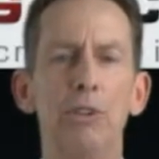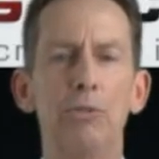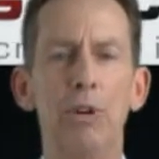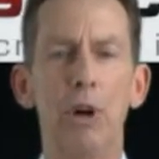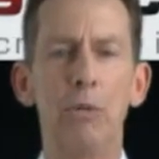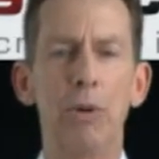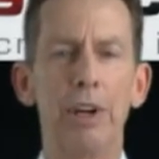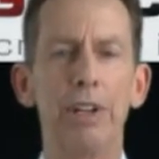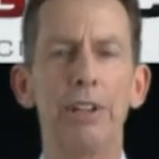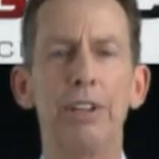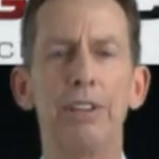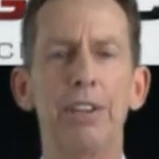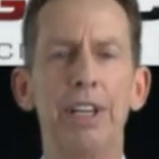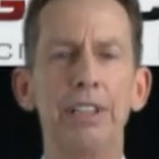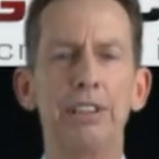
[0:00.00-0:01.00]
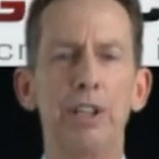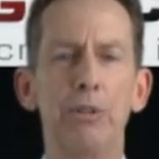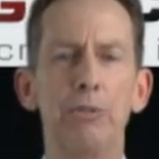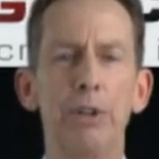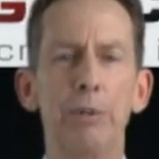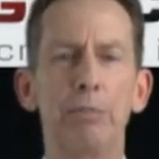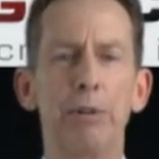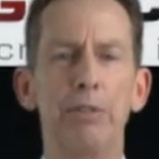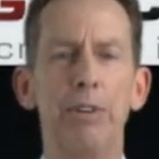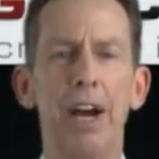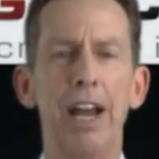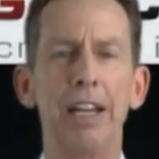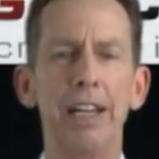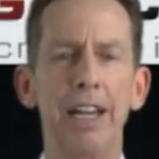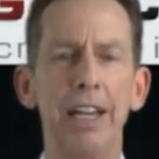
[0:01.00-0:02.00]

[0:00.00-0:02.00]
Well, one of the things that we provide